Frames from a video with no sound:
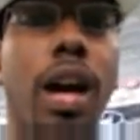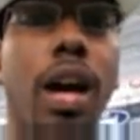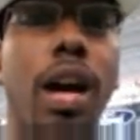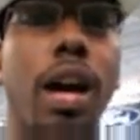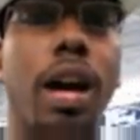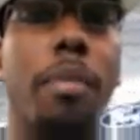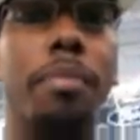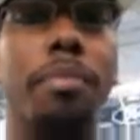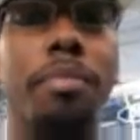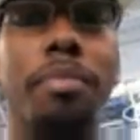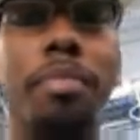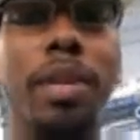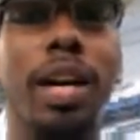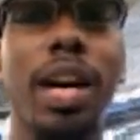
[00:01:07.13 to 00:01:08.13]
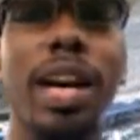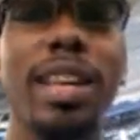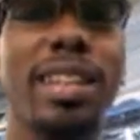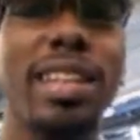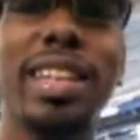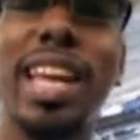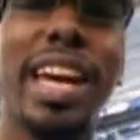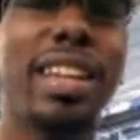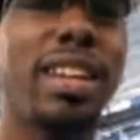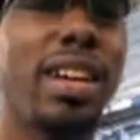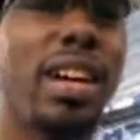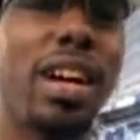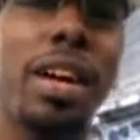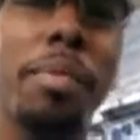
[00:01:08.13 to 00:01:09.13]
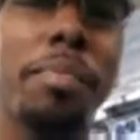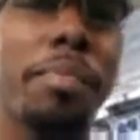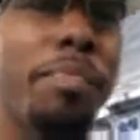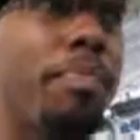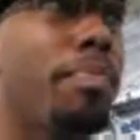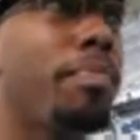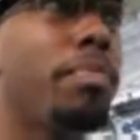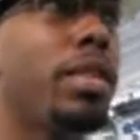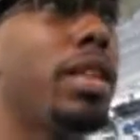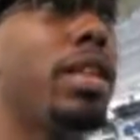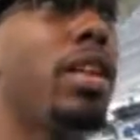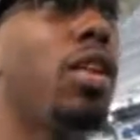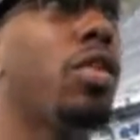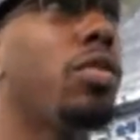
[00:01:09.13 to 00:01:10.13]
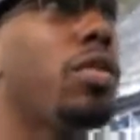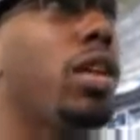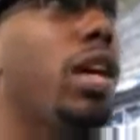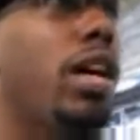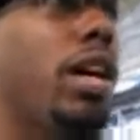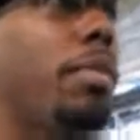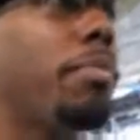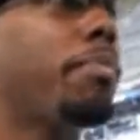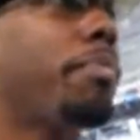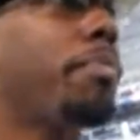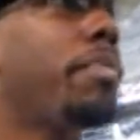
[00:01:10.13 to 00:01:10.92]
Um, other than that, um, you know. Um,